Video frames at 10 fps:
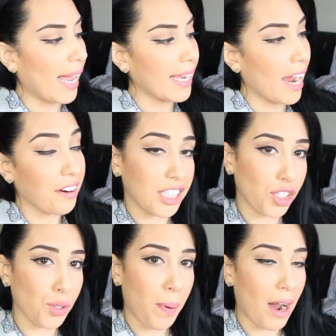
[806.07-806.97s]
I carry
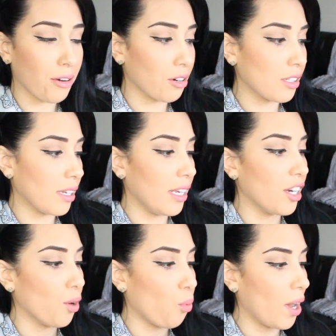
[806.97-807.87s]
two powders in
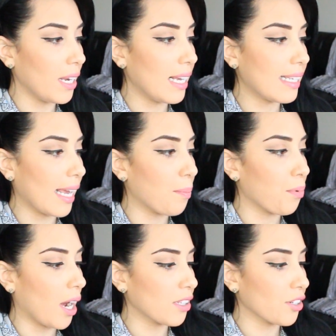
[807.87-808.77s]
here. One is
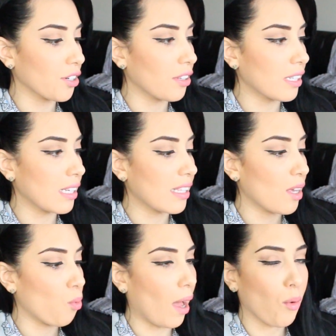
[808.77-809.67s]
a bronzer. This is
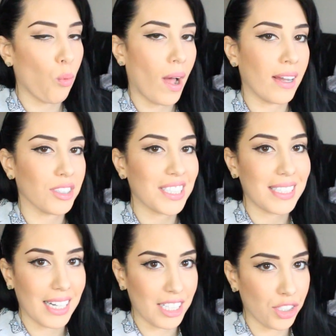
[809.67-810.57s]
the Wet n Wild
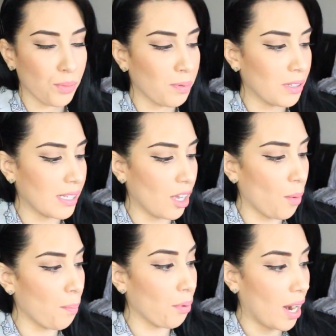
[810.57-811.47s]
Ticket to
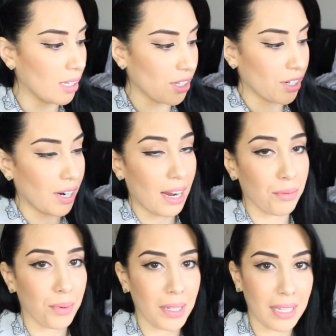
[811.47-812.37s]
Brazil bronzer.
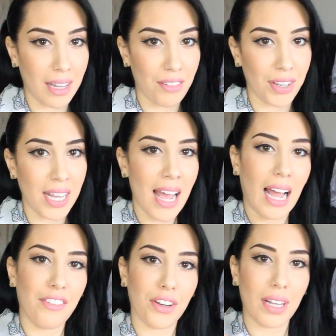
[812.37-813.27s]
I really love it.
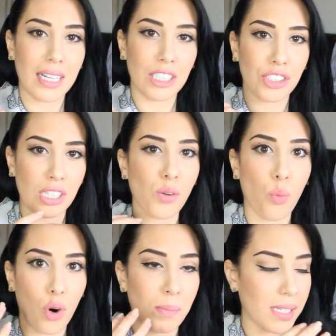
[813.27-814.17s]
I feel like it just
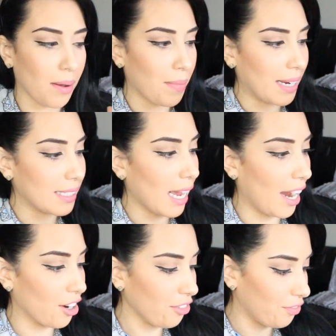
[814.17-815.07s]
warms up my
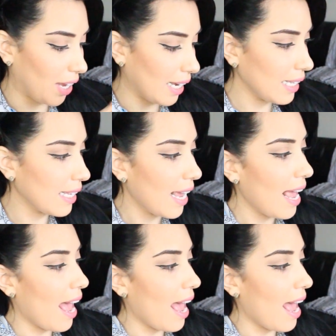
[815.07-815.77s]
entire face.